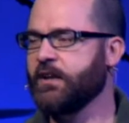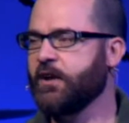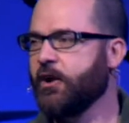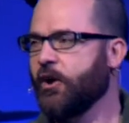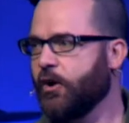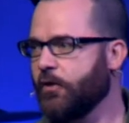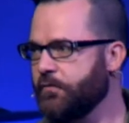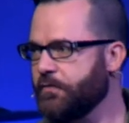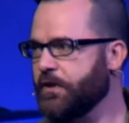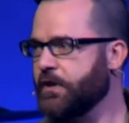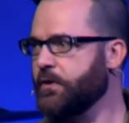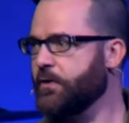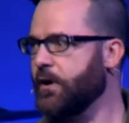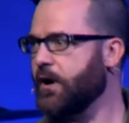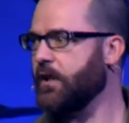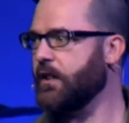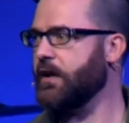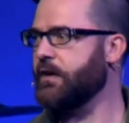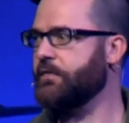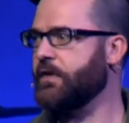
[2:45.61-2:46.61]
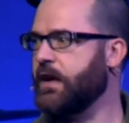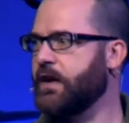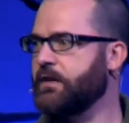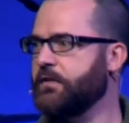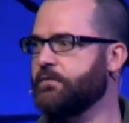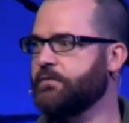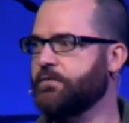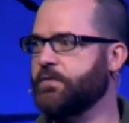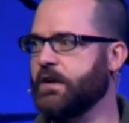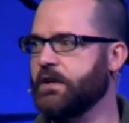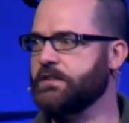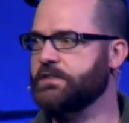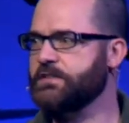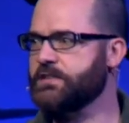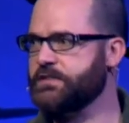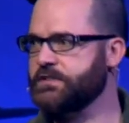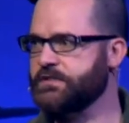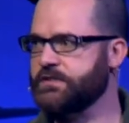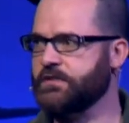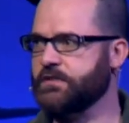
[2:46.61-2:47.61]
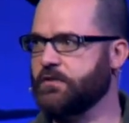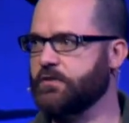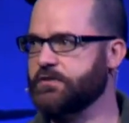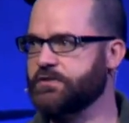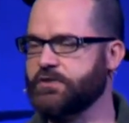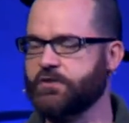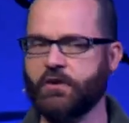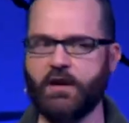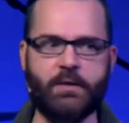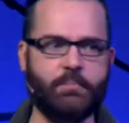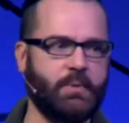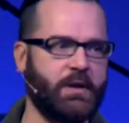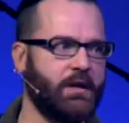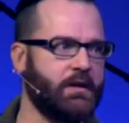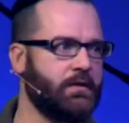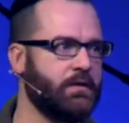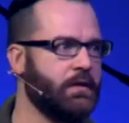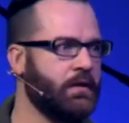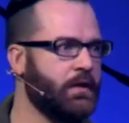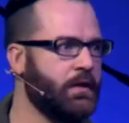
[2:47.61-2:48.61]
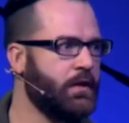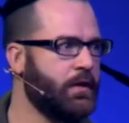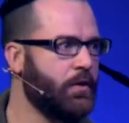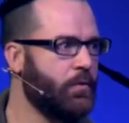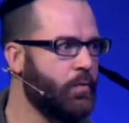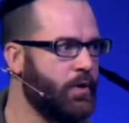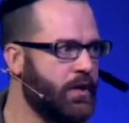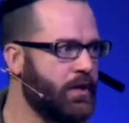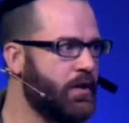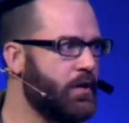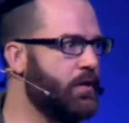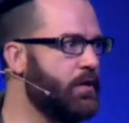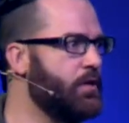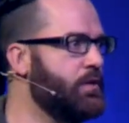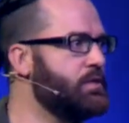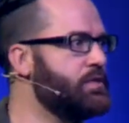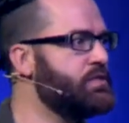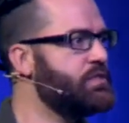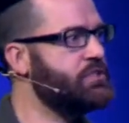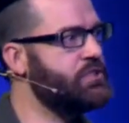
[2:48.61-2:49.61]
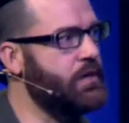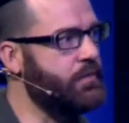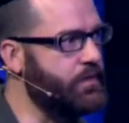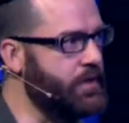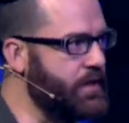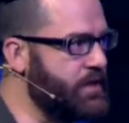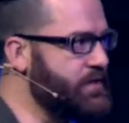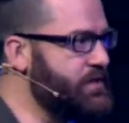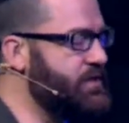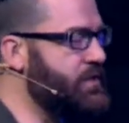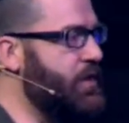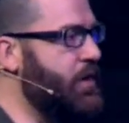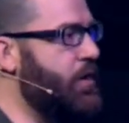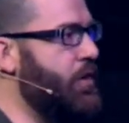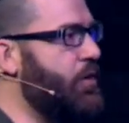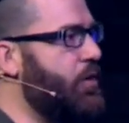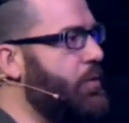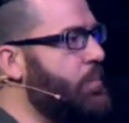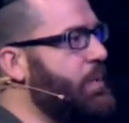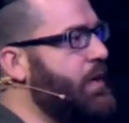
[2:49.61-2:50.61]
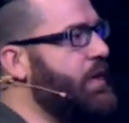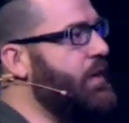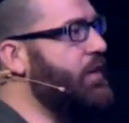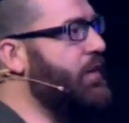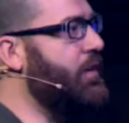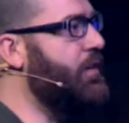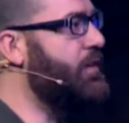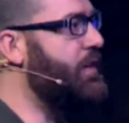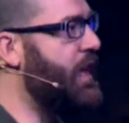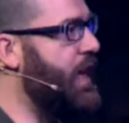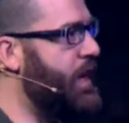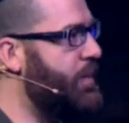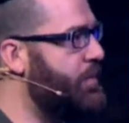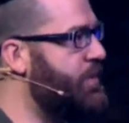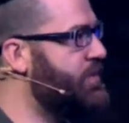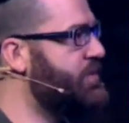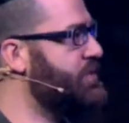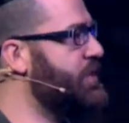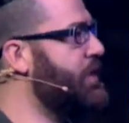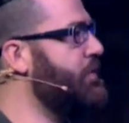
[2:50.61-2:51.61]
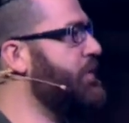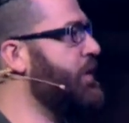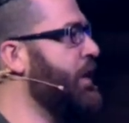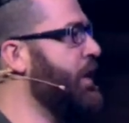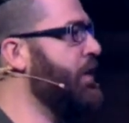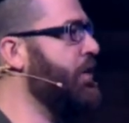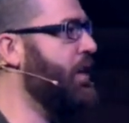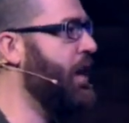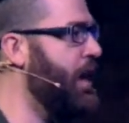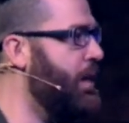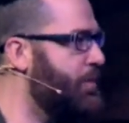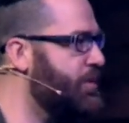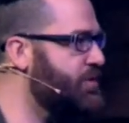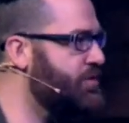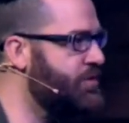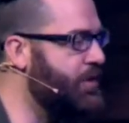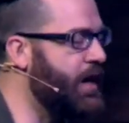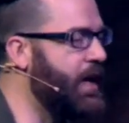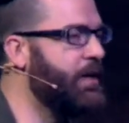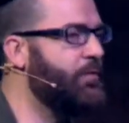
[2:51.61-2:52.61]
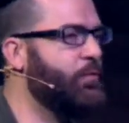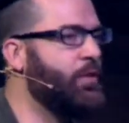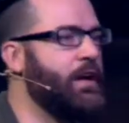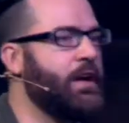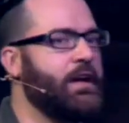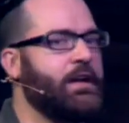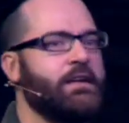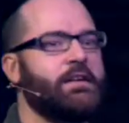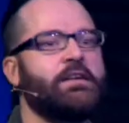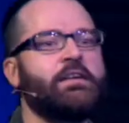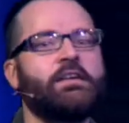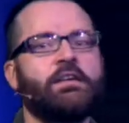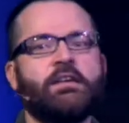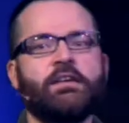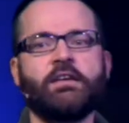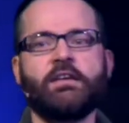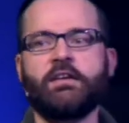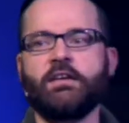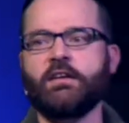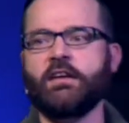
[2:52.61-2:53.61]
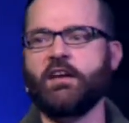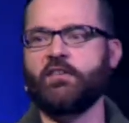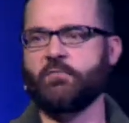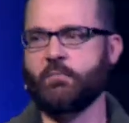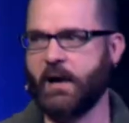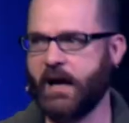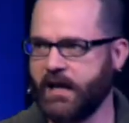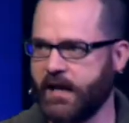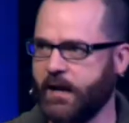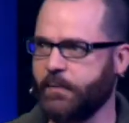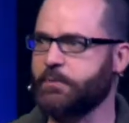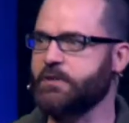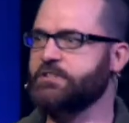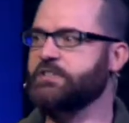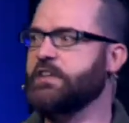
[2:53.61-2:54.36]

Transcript: Hopefully, you all have had fun just, you know, scraping windows, shoveling snow, being a good neighbor, shoveling your neighbor's driveway if my neighbor's